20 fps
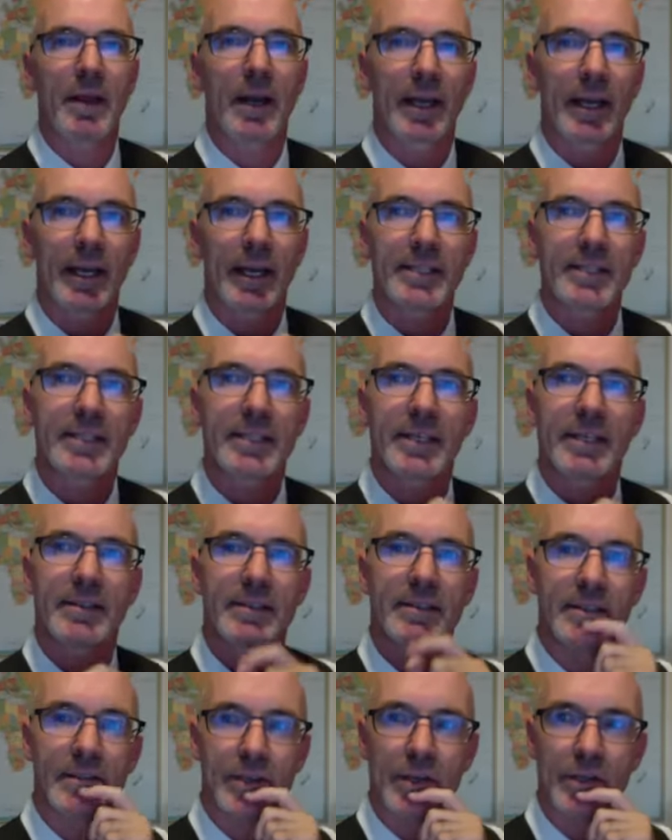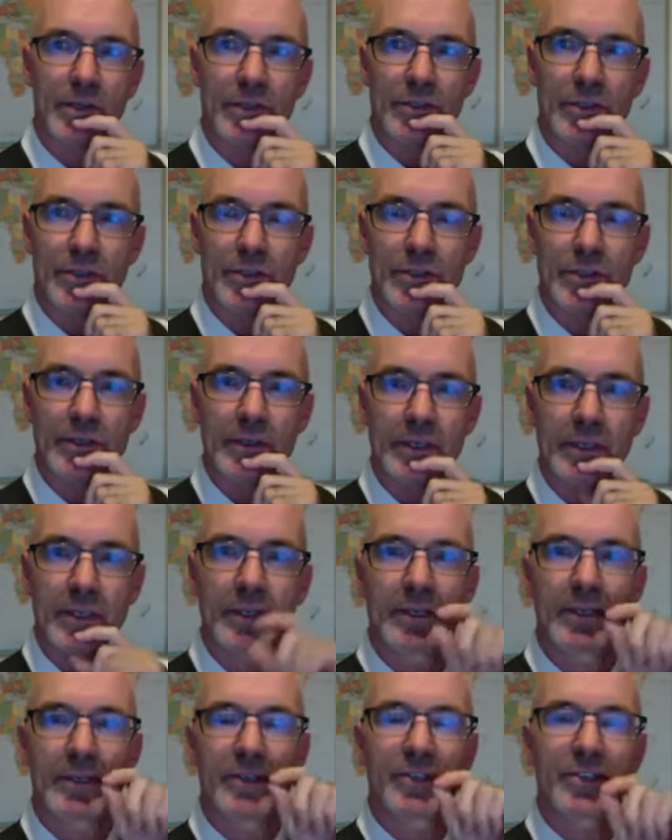And I say to the coaches,
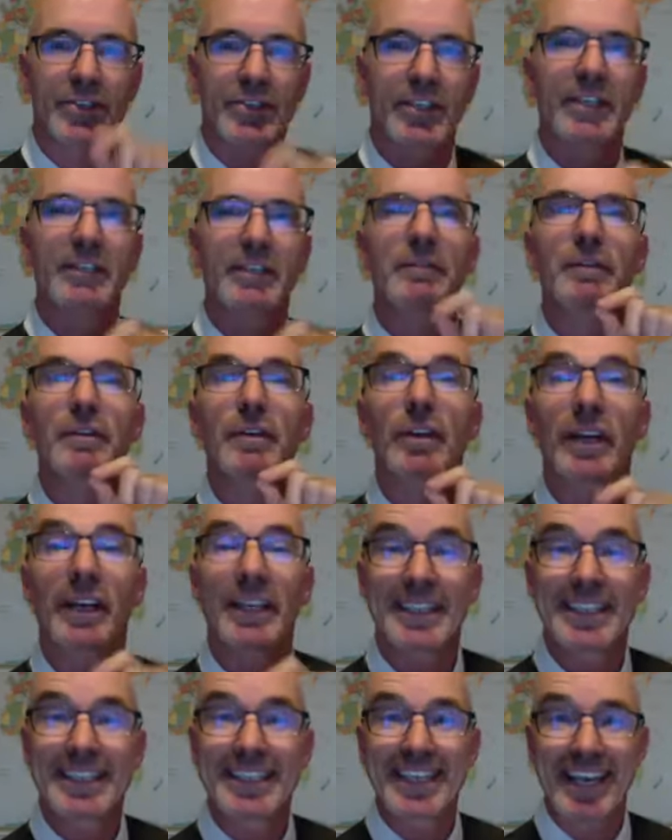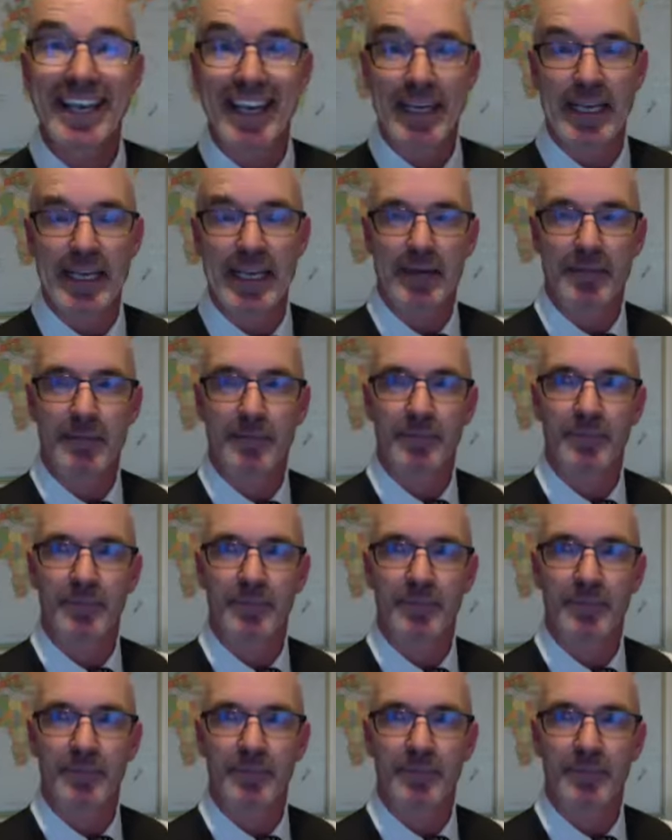sit for a day,